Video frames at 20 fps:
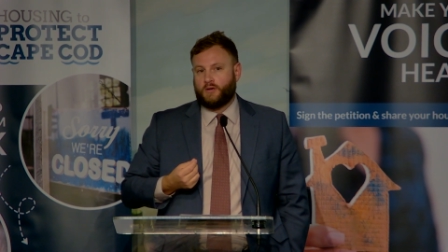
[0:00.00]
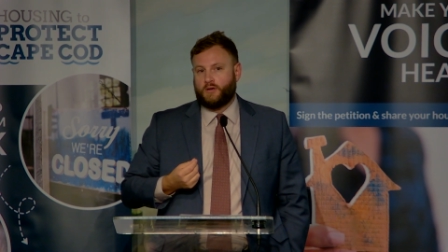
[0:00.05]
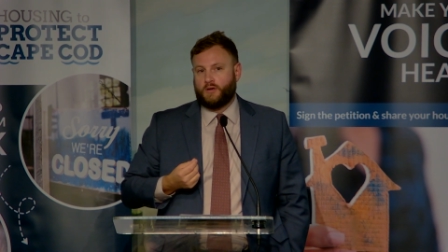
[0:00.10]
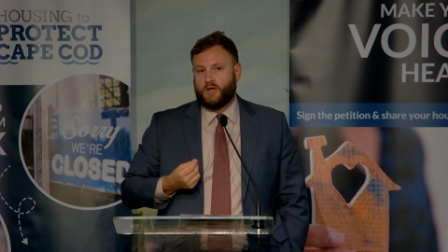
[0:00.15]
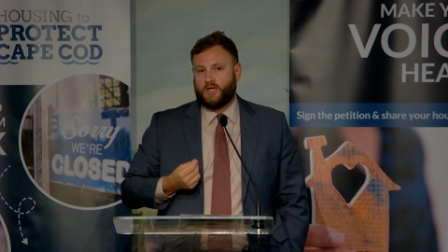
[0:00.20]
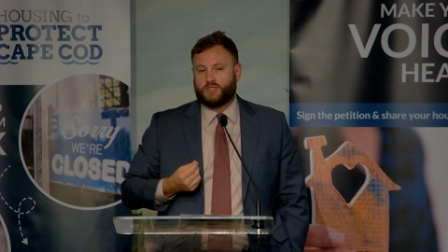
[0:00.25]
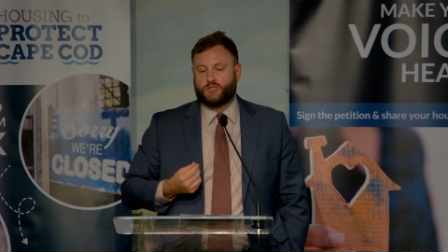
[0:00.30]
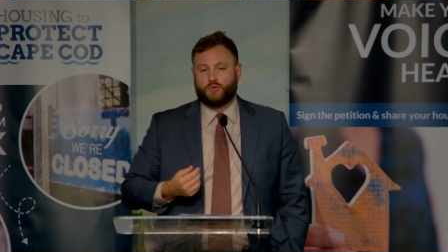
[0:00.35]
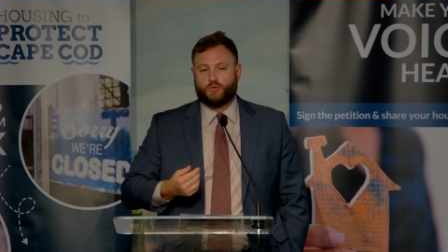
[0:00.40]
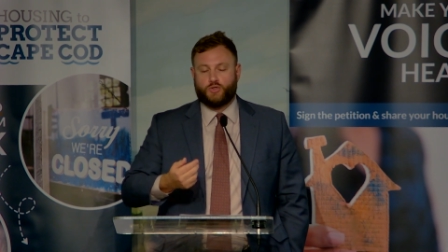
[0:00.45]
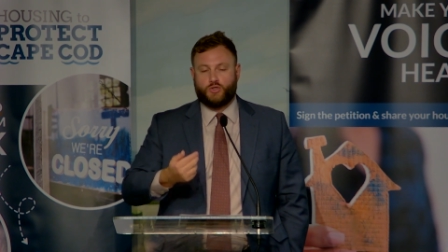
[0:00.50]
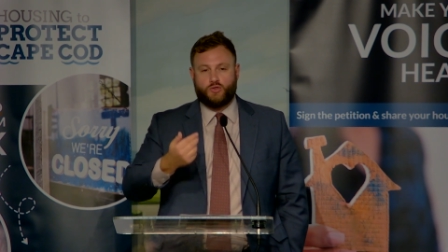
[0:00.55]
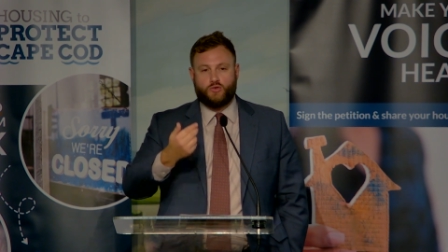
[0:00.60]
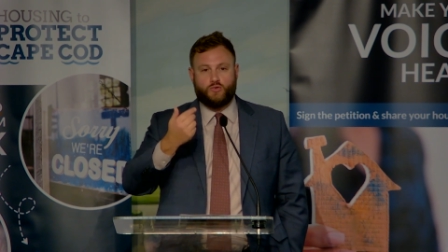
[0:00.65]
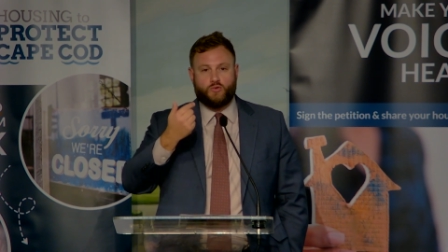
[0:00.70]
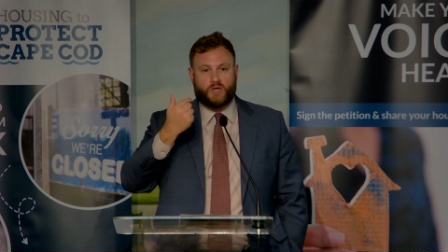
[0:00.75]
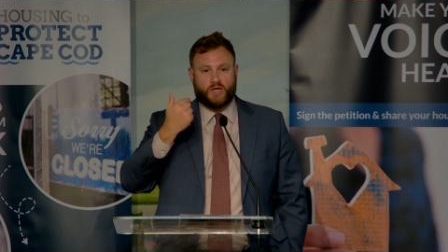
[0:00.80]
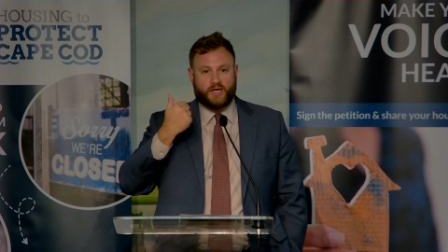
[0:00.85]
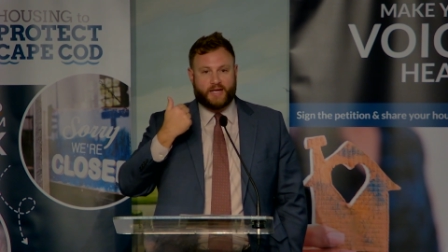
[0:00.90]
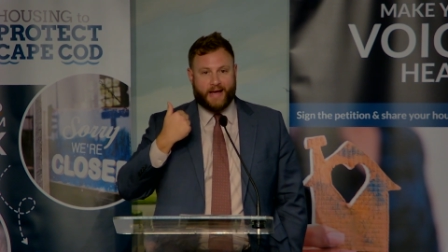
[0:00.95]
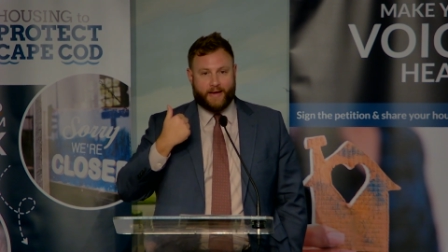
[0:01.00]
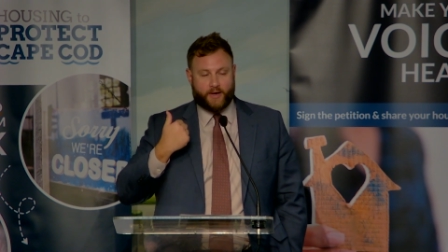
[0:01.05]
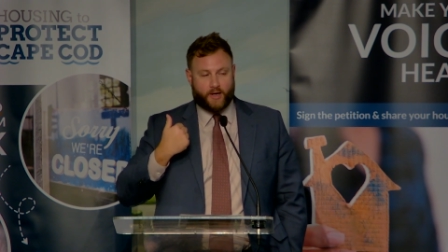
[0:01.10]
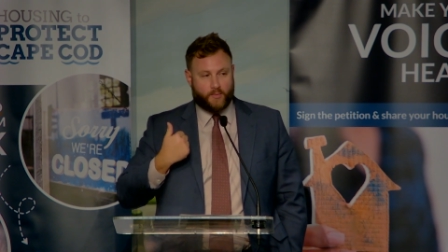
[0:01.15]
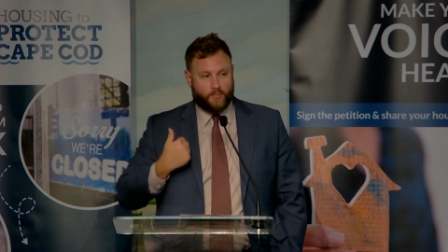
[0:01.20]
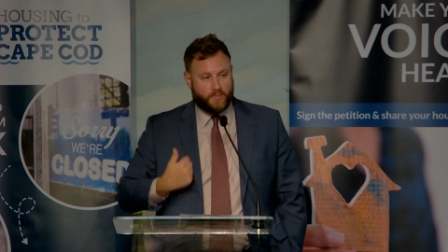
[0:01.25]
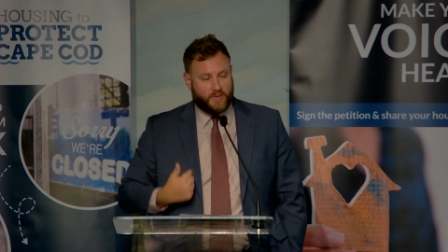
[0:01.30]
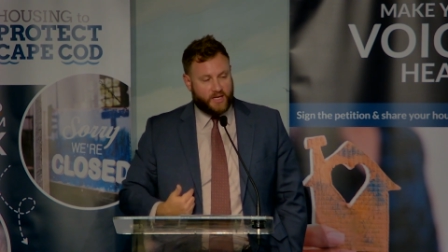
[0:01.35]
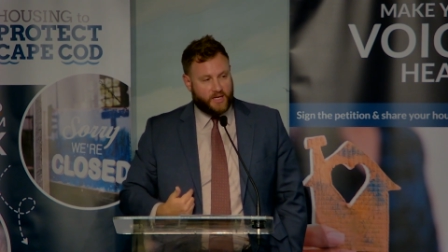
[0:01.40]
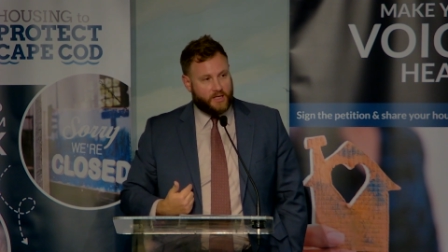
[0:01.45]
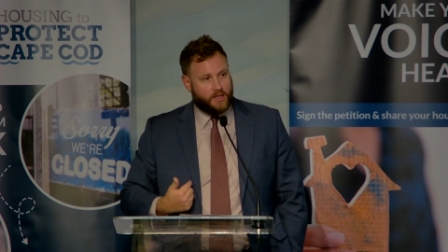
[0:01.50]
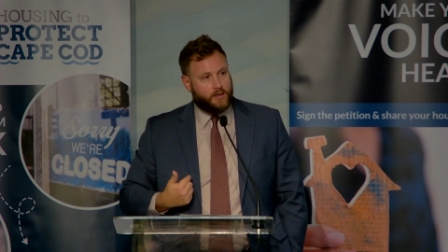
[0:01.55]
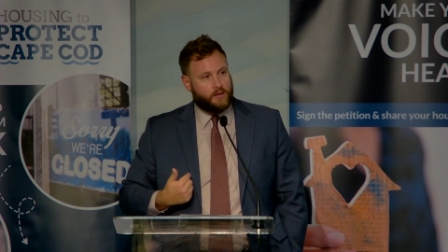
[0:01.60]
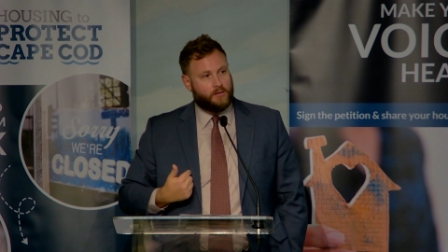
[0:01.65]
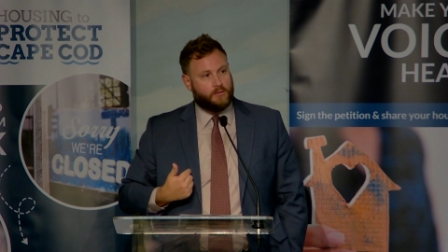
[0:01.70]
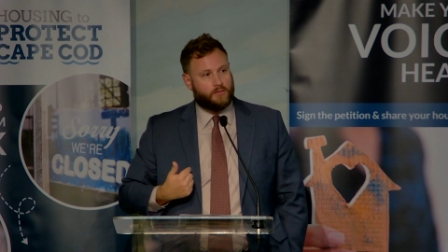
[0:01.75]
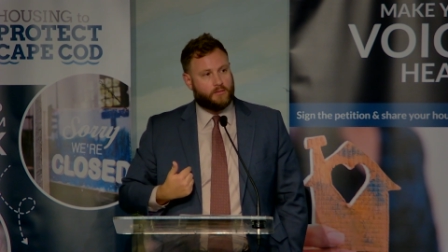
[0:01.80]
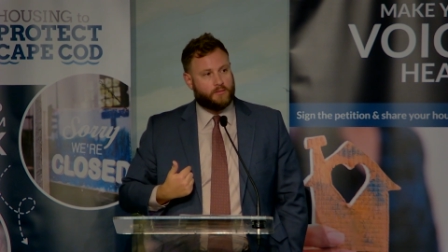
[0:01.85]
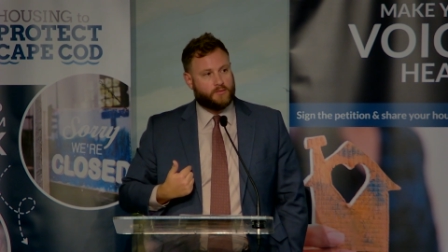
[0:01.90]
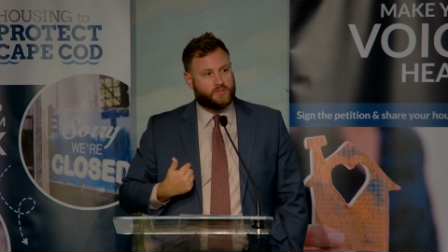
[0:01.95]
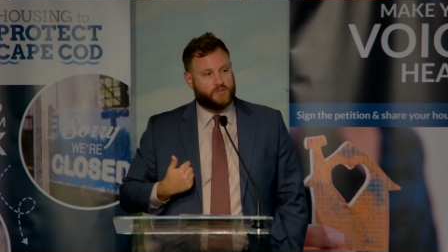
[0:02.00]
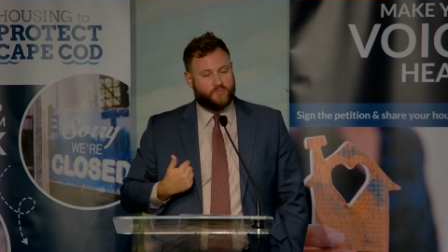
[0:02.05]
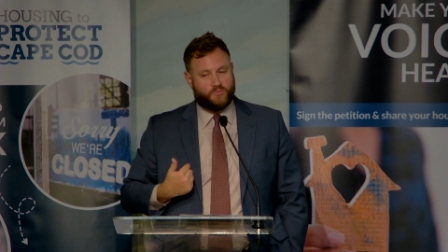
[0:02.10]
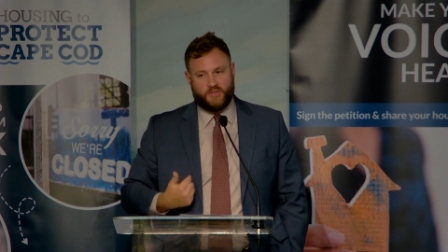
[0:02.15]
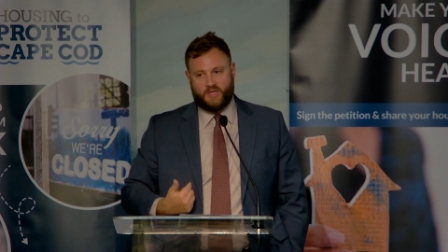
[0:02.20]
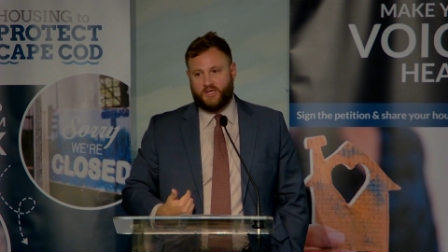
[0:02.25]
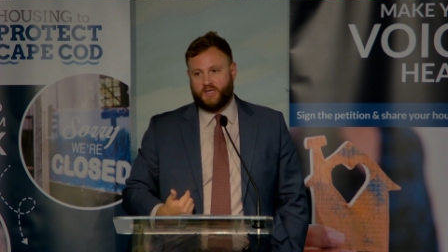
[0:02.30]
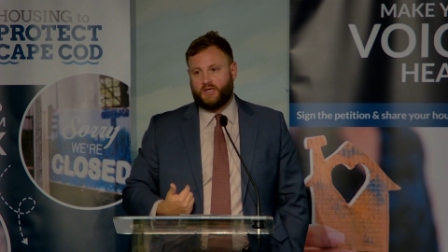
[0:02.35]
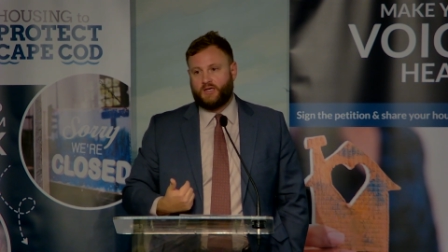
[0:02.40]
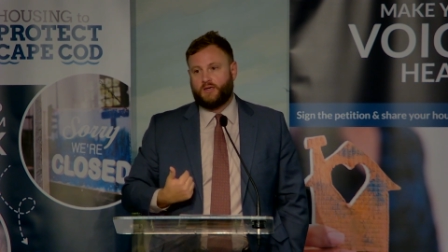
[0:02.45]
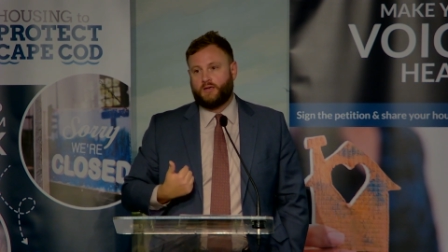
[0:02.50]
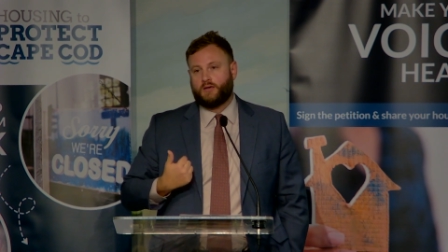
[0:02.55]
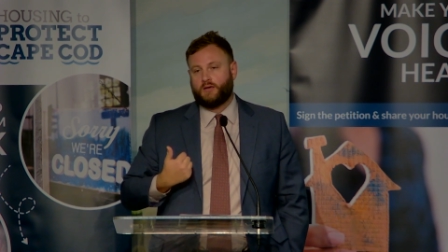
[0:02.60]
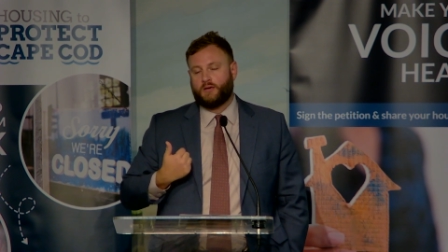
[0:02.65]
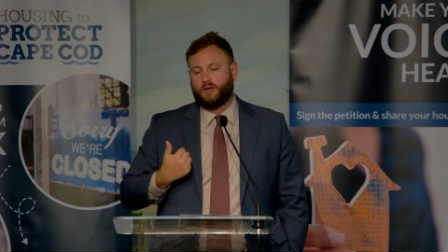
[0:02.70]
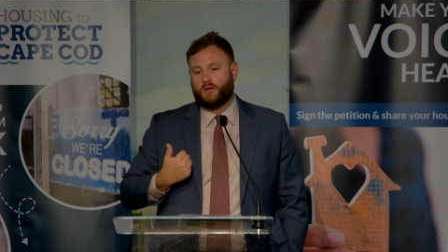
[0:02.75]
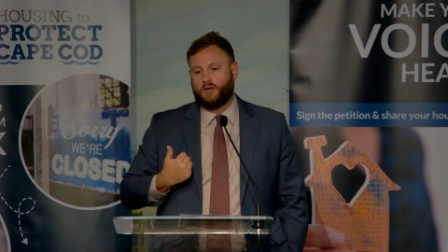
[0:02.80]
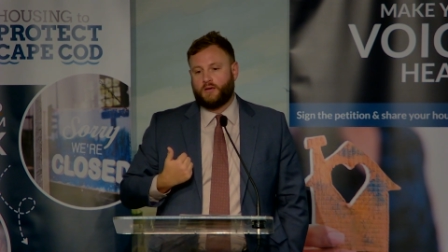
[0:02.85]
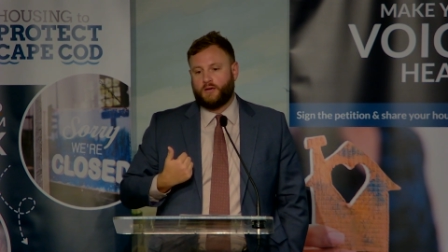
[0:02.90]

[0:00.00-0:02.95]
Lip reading: And so you can count on me to be